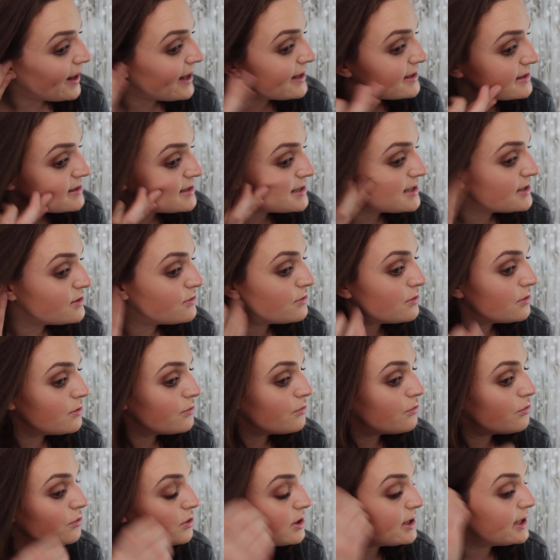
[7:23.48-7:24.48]
Blended
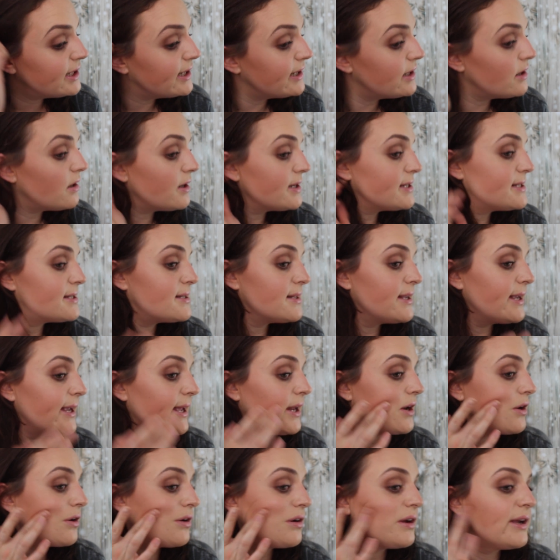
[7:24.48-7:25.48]
really
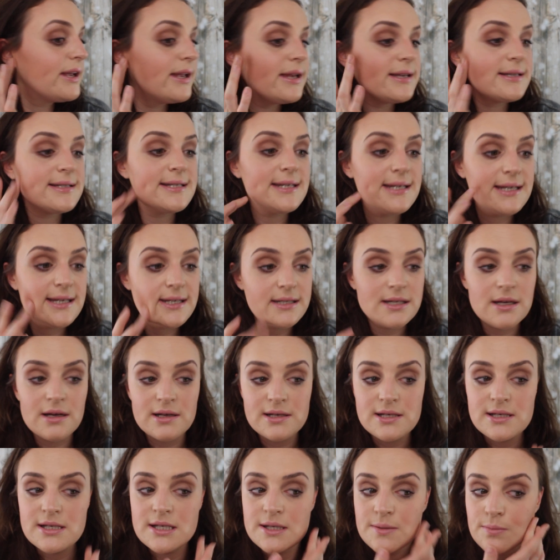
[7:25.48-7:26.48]
nicely, and I did
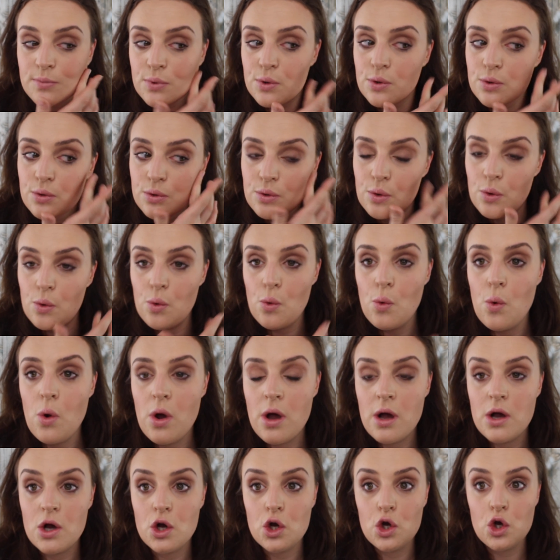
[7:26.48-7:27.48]
a
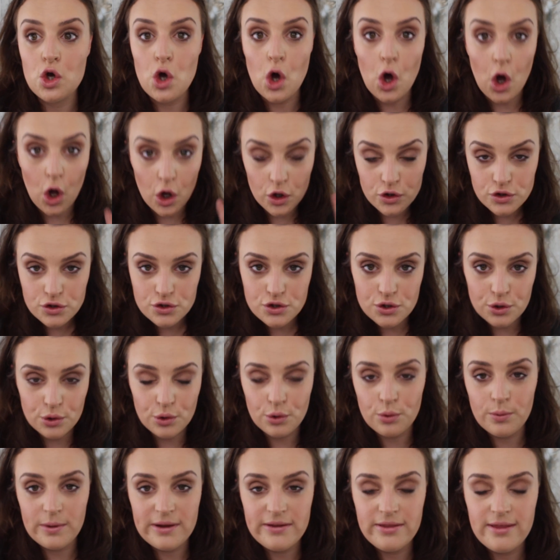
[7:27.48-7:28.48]
small
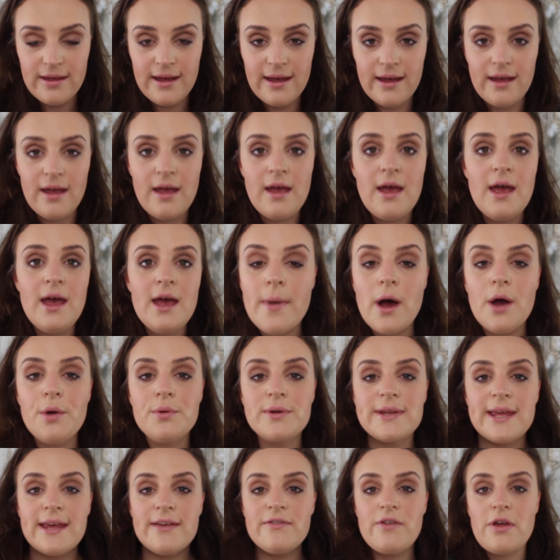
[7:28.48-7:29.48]
contour with it. I
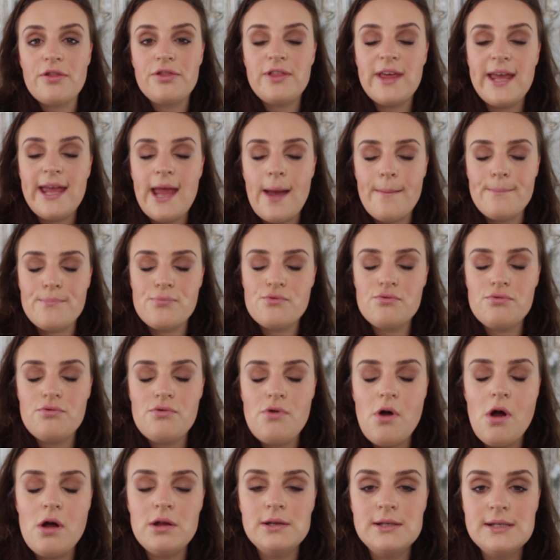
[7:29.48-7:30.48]
would give the
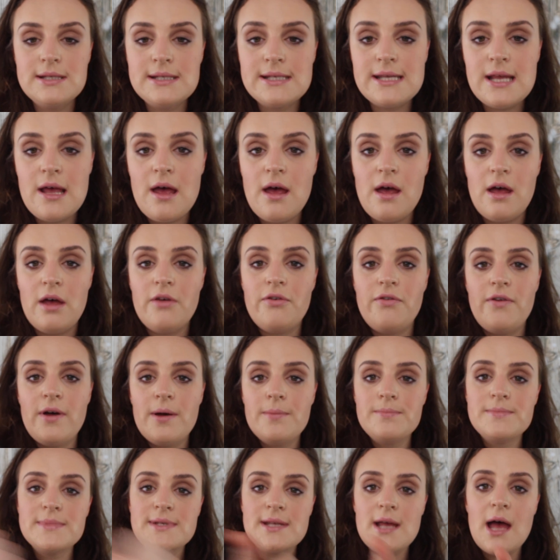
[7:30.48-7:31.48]
bronzer a
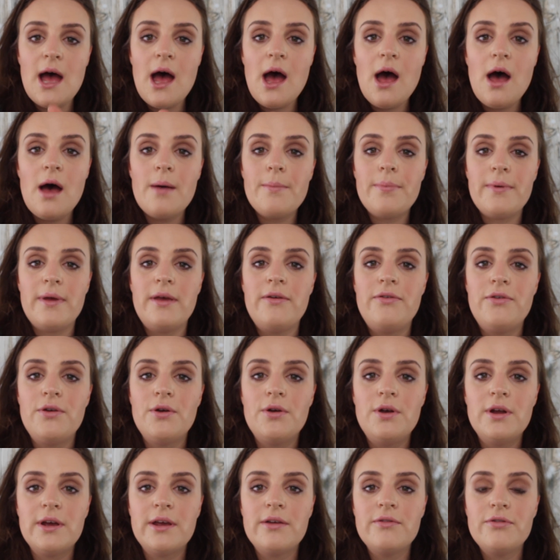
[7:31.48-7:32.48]
thumbs up. If
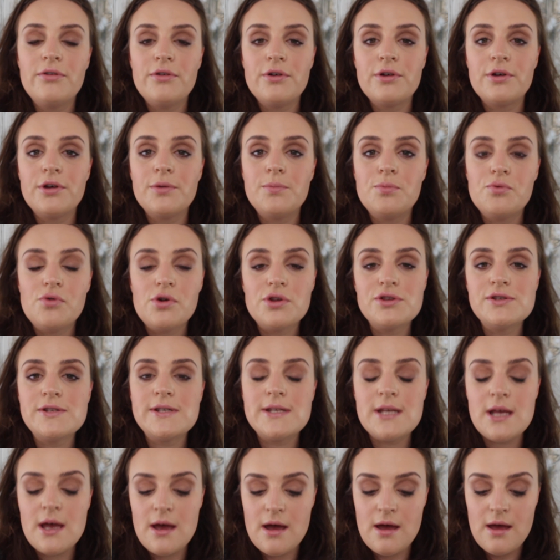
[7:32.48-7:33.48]
you're looking for a good
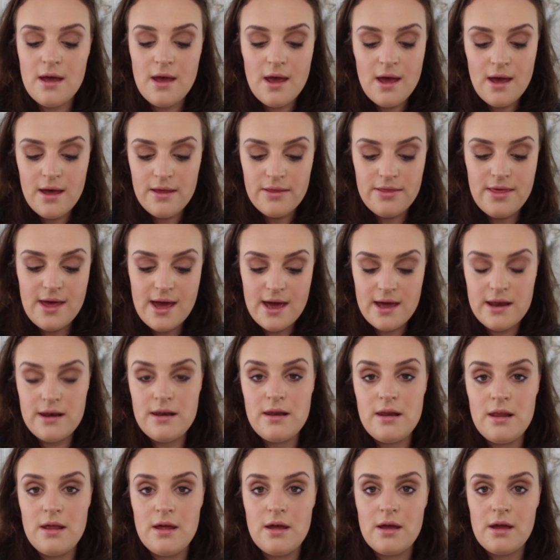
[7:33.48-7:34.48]
bronzer,
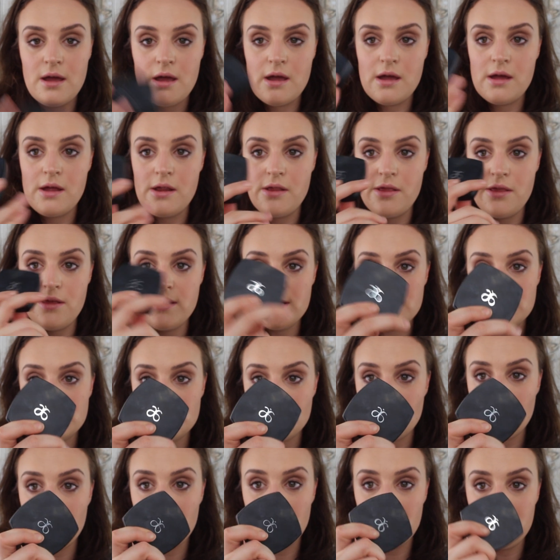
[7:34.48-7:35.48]
then
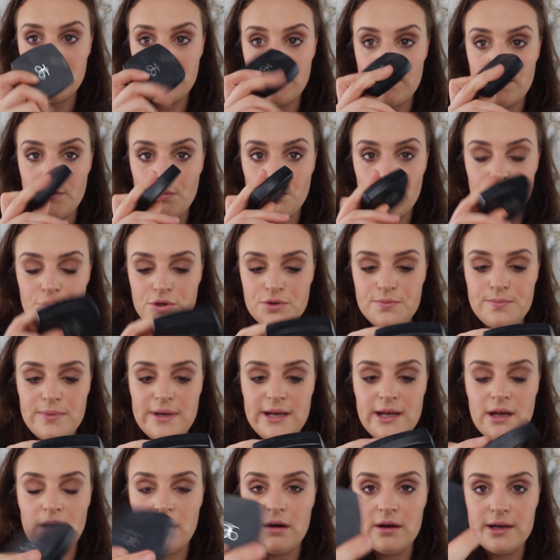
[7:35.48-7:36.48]
this one would
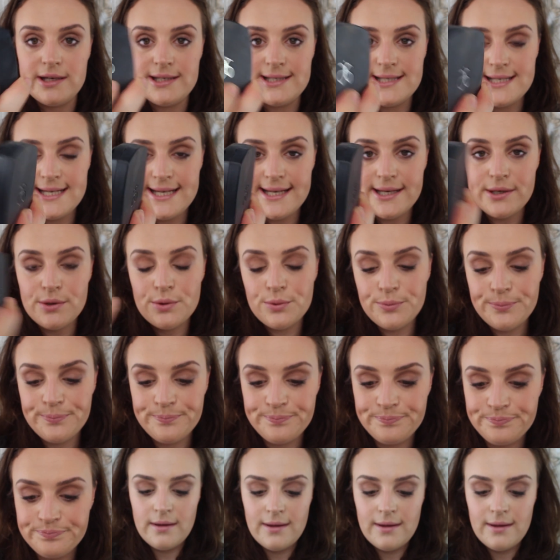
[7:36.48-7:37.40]
be ideal.